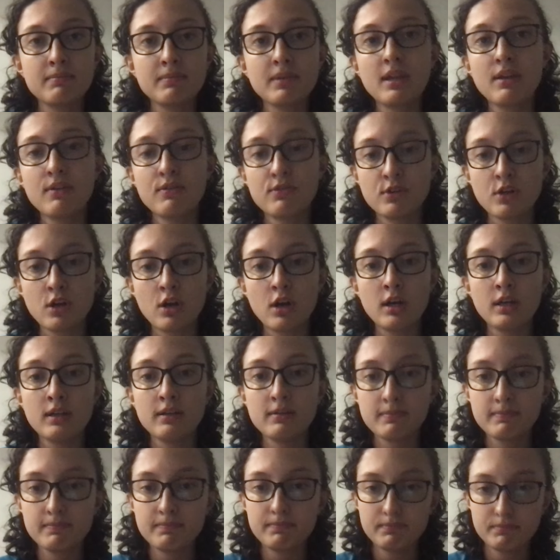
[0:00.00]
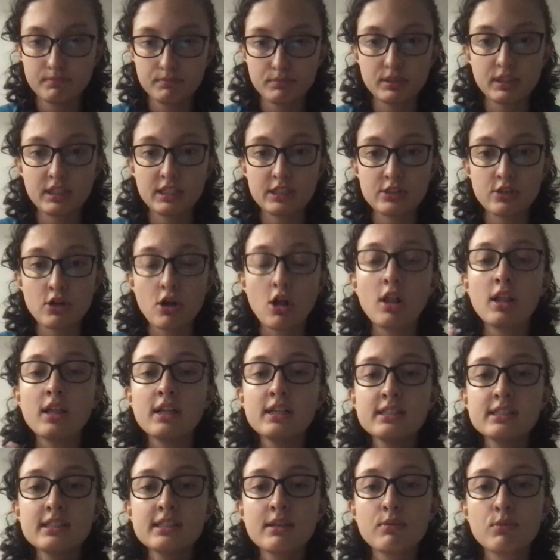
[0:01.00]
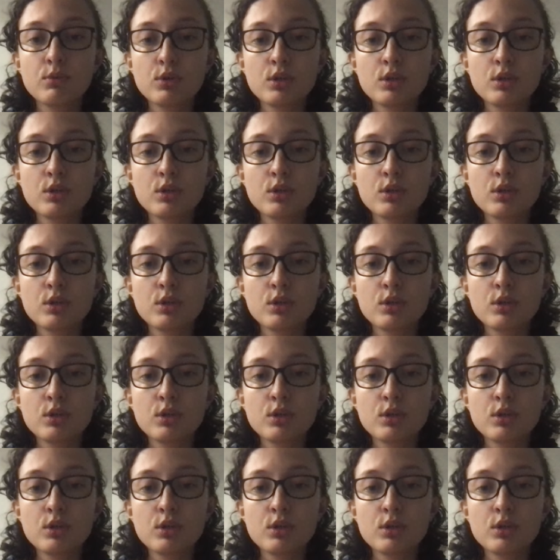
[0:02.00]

If not, please call us and